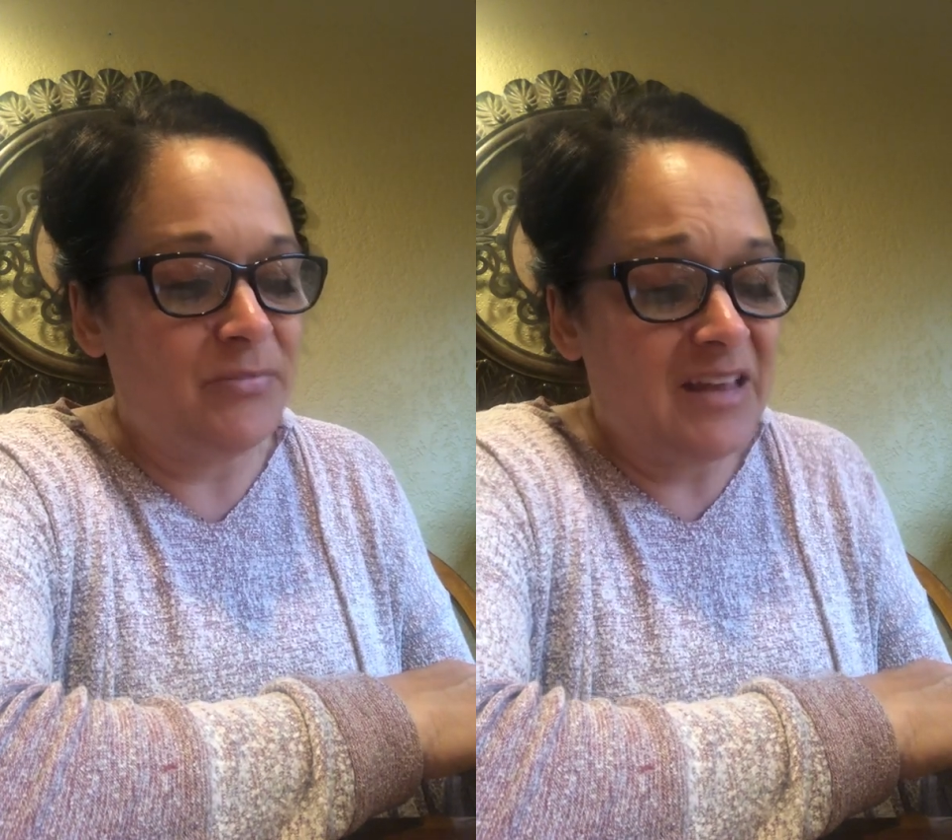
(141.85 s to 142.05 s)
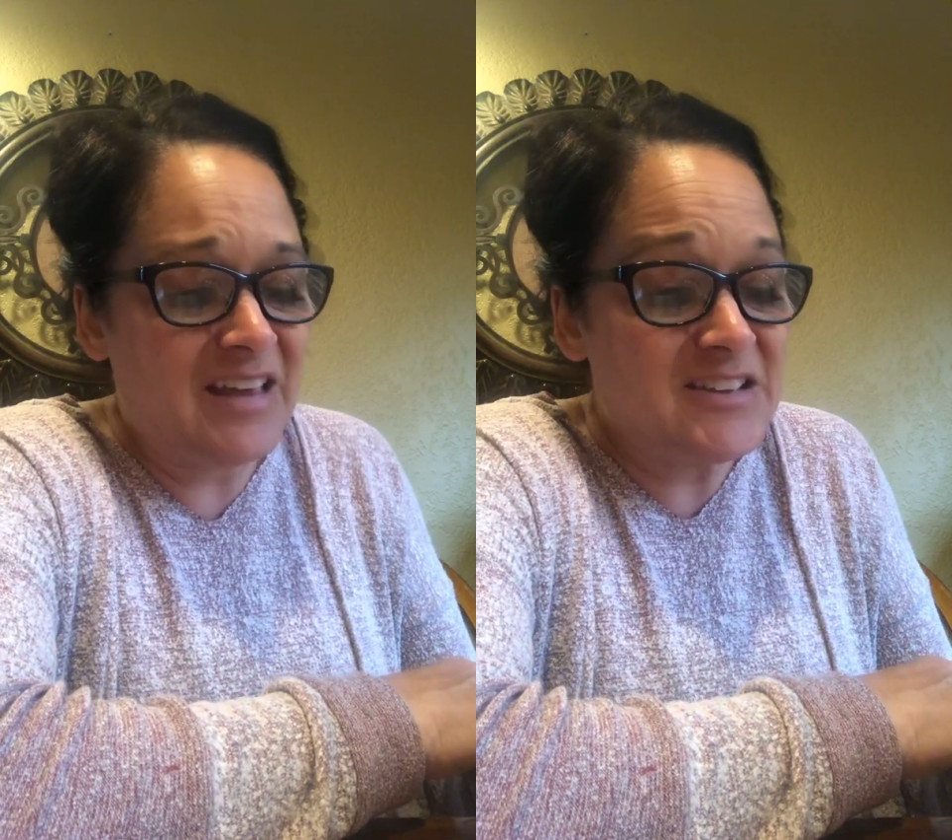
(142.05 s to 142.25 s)

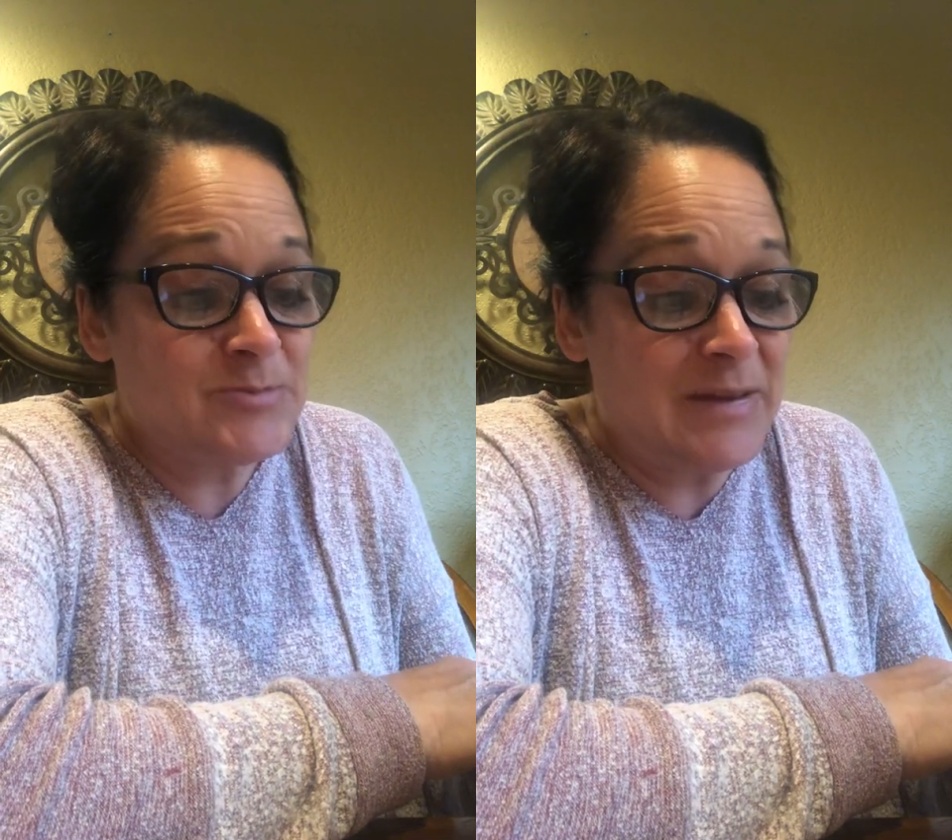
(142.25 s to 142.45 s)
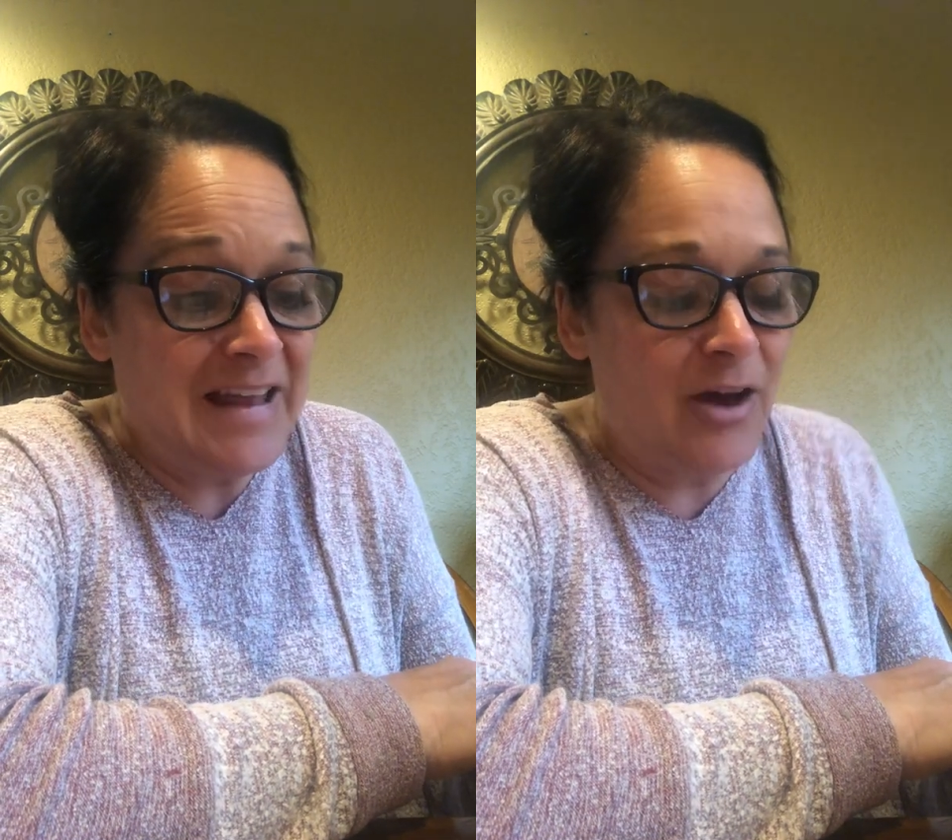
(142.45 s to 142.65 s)
"Kiss
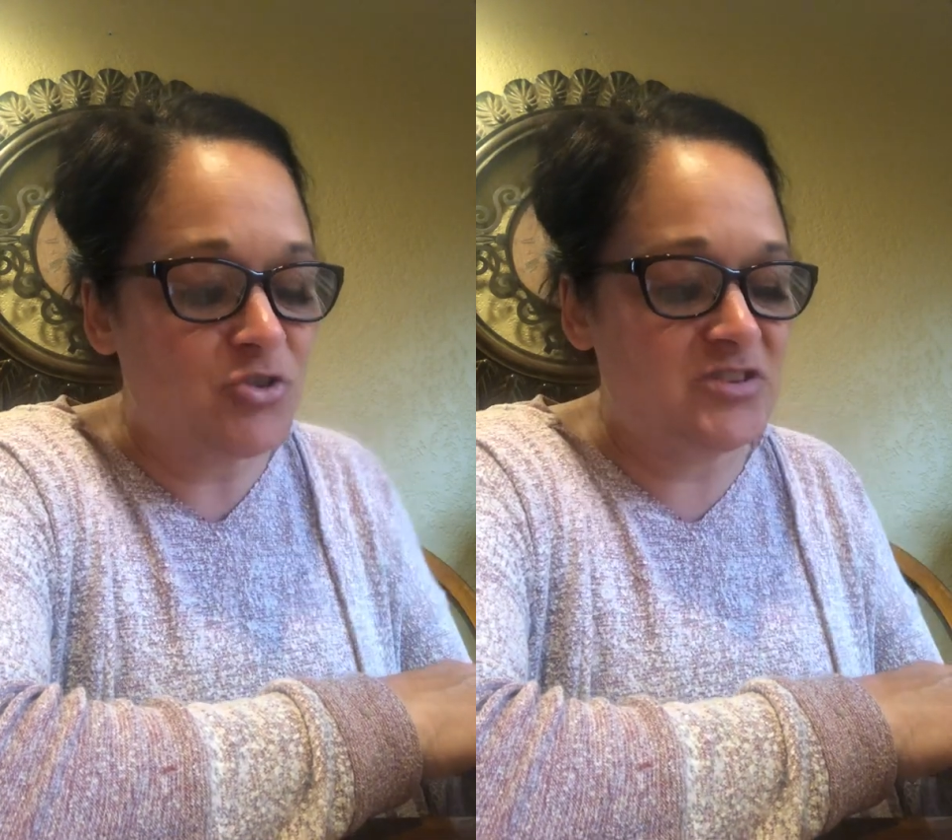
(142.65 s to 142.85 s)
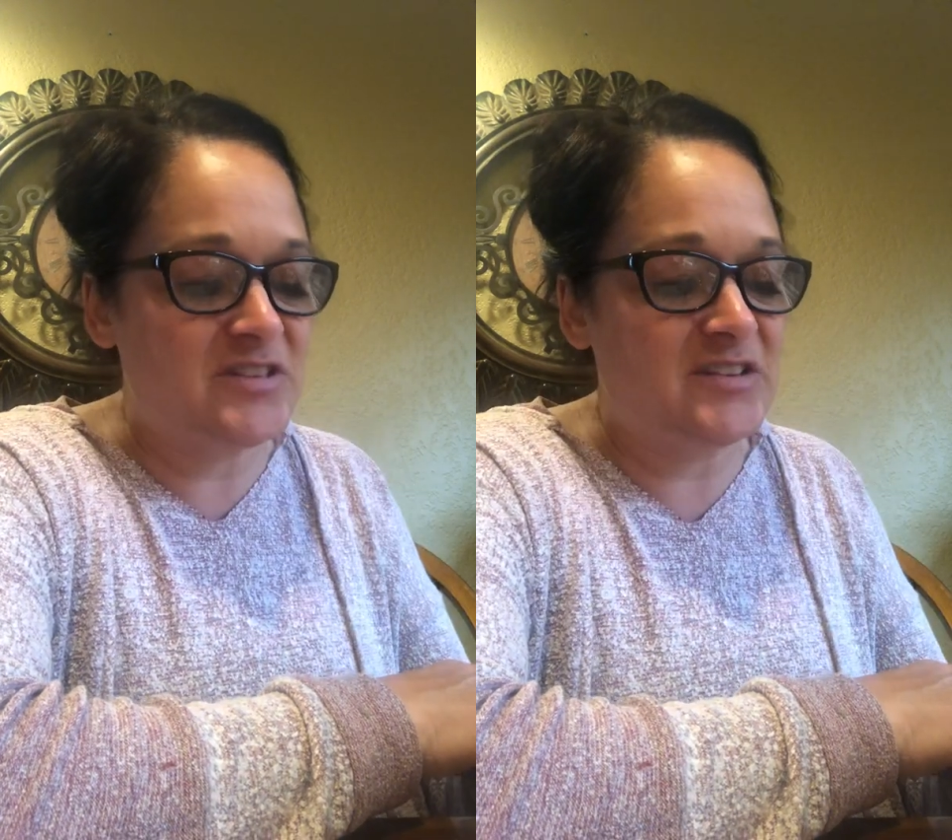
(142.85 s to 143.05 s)
me now,"
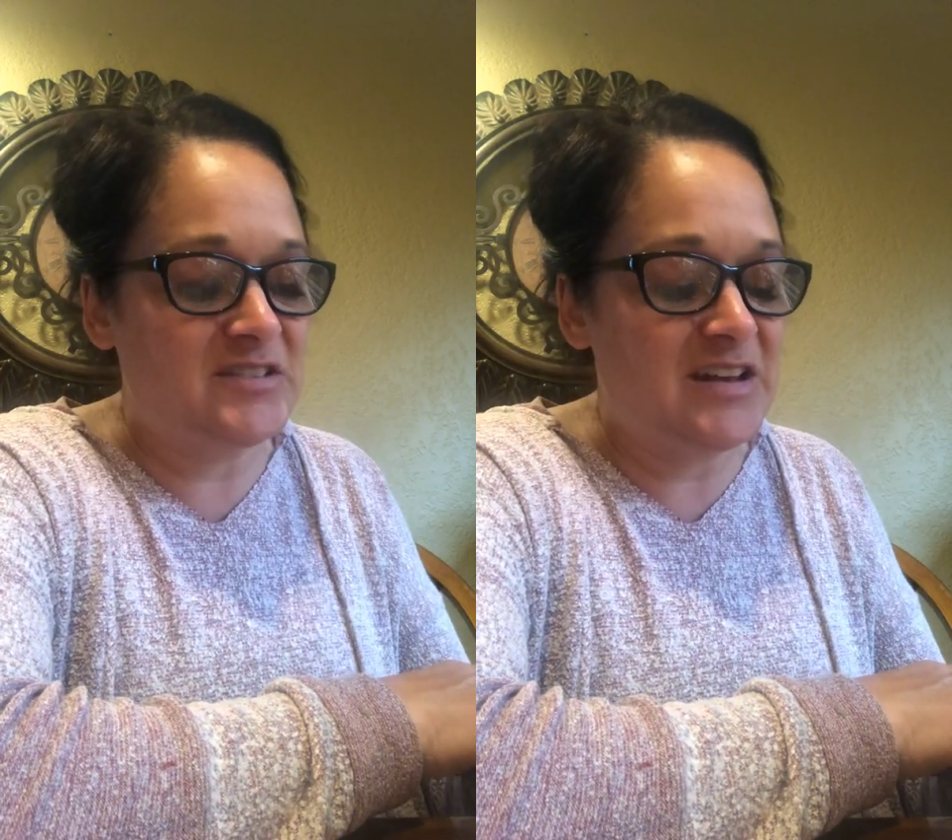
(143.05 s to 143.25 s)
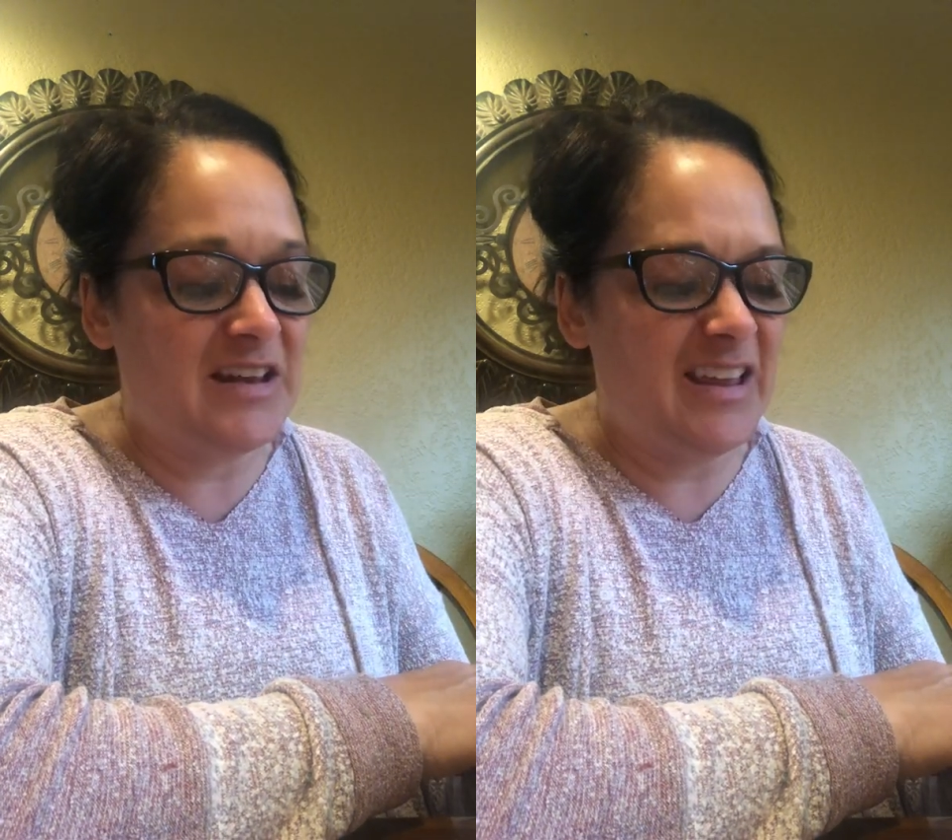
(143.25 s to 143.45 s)
she said to
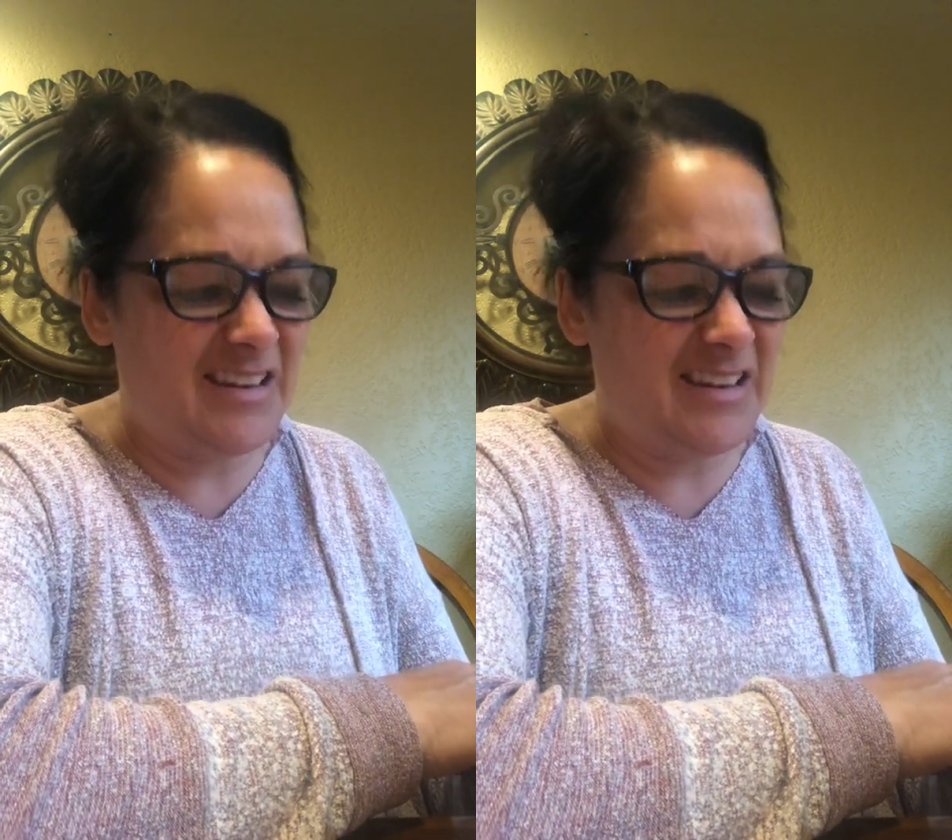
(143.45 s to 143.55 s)
Denny.